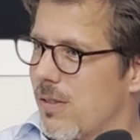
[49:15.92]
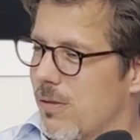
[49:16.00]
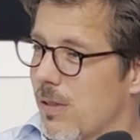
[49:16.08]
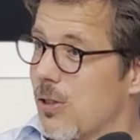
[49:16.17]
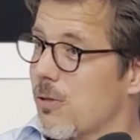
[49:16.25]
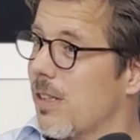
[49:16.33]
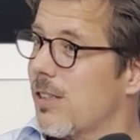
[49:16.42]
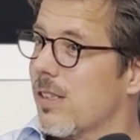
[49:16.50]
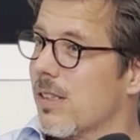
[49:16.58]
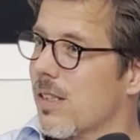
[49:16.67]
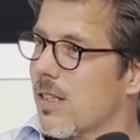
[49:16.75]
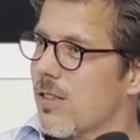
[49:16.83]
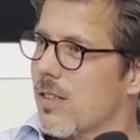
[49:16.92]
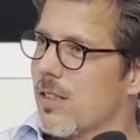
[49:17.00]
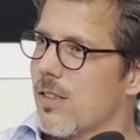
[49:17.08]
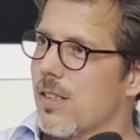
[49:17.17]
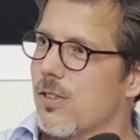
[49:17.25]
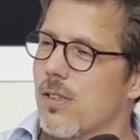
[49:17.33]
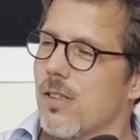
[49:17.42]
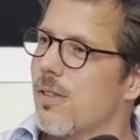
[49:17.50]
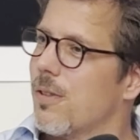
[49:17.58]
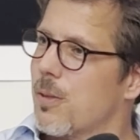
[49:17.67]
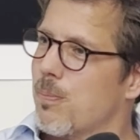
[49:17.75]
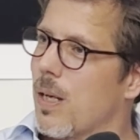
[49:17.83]
transgressing against international
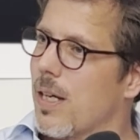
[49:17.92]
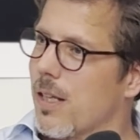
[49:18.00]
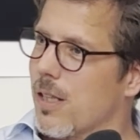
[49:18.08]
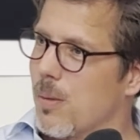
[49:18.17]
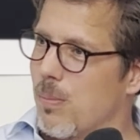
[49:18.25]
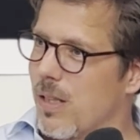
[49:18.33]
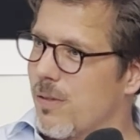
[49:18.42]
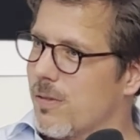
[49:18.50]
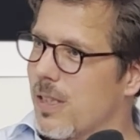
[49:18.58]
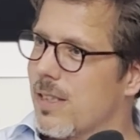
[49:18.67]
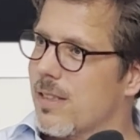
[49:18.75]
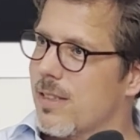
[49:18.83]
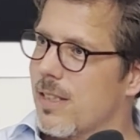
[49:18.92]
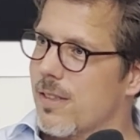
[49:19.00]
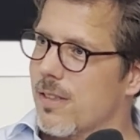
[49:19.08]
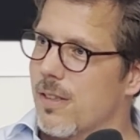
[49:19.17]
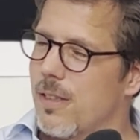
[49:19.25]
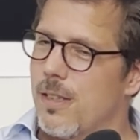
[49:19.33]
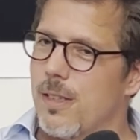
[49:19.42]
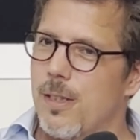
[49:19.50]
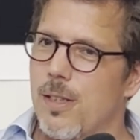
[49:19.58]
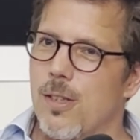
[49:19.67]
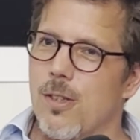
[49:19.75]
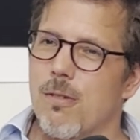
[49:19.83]
law is piling up left, right, and center,
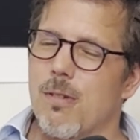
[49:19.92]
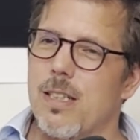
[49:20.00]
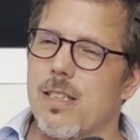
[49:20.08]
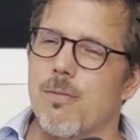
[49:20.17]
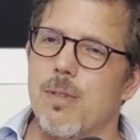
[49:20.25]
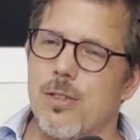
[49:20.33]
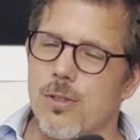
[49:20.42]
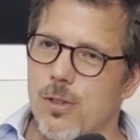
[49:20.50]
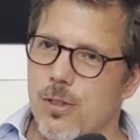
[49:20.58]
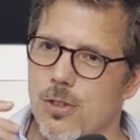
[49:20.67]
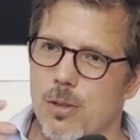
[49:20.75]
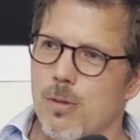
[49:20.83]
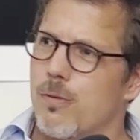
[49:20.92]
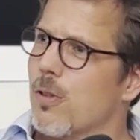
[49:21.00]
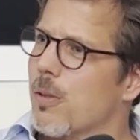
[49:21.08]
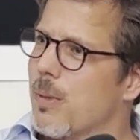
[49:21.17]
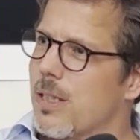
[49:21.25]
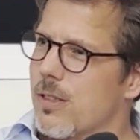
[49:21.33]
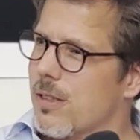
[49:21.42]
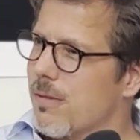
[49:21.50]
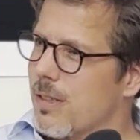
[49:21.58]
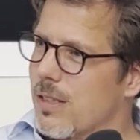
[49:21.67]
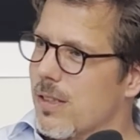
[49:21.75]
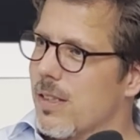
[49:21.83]
right? And we saw the German foreign minister
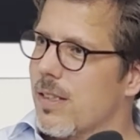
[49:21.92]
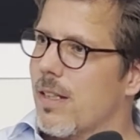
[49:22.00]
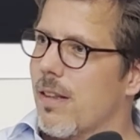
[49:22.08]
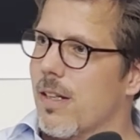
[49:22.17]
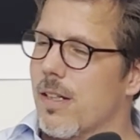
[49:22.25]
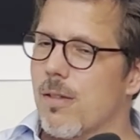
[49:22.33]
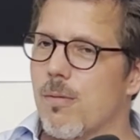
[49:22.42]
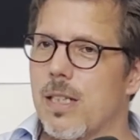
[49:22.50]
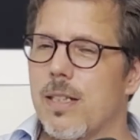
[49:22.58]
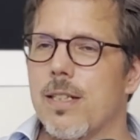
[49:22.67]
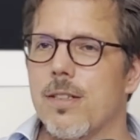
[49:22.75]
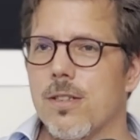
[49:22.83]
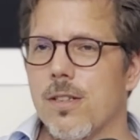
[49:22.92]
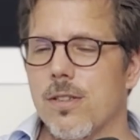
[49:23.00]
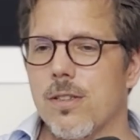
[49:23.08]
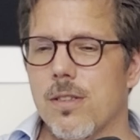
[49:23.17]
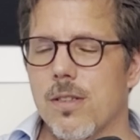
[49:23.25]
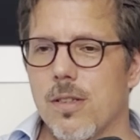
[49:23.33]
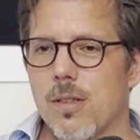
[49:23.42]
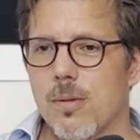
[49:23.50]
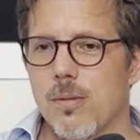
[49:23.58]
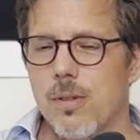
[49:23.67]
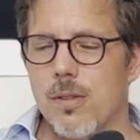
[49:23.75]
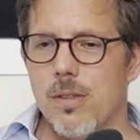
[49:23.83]
recently, I think, when they discussed,
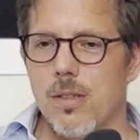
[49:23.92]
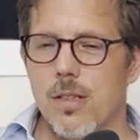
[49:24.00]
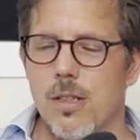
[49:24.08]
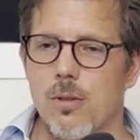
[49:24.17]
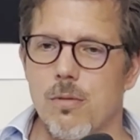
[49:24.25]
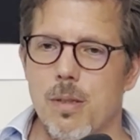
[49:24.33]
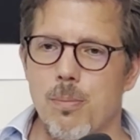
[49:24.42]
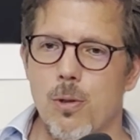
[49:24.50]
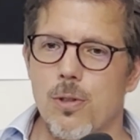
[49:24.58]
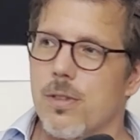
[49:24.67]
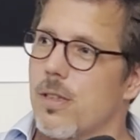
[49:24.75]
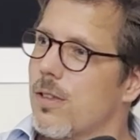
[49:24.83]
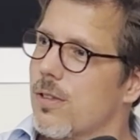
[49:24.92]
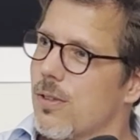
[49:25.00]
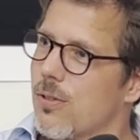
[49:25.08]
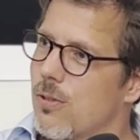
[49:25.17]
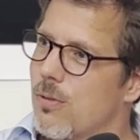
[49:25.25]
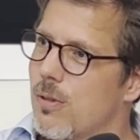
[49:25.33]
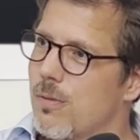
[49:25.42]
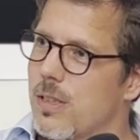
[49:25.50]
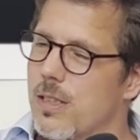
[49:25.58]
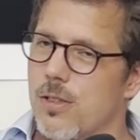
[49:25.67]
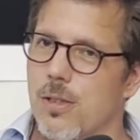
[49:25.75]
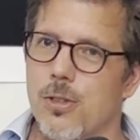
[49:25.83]
the report in Article 2 of
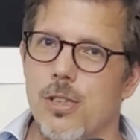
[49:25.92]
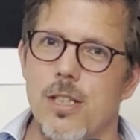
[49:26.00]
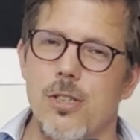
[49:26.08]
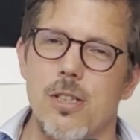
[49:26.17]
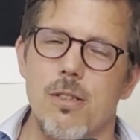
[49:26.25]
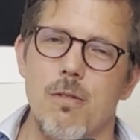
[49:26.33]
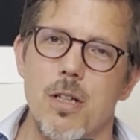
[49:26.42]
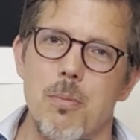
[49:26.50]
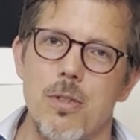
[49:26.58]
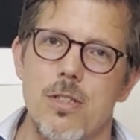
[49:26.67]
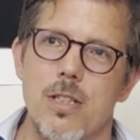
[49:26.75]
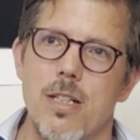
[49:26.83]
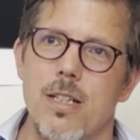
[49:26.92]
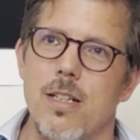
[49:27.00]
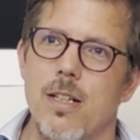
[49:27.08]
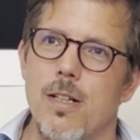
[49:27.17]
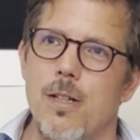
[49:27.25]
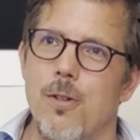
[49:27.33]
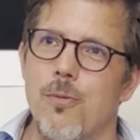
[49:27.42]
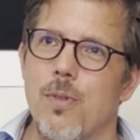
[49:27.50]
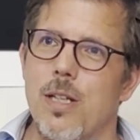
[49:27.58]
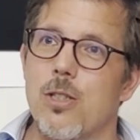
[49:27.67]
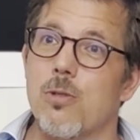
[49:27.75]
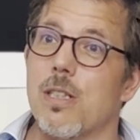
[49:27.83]
the association agreement, say
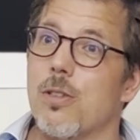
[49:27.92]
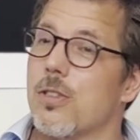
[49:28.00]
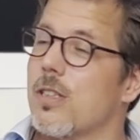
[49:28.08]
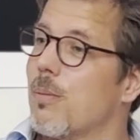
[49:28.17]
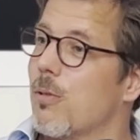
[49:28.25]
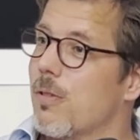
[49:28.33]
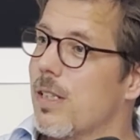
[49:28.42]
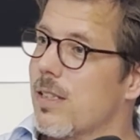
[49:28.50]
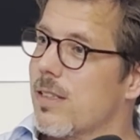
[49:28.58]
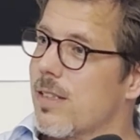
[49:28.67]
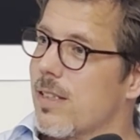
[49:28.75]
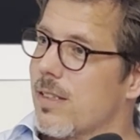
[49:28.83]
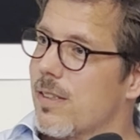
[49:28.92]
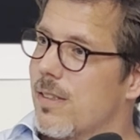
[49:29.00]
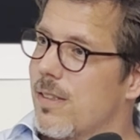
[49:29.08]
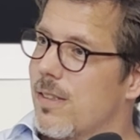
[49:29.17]
Israel is a democratic state,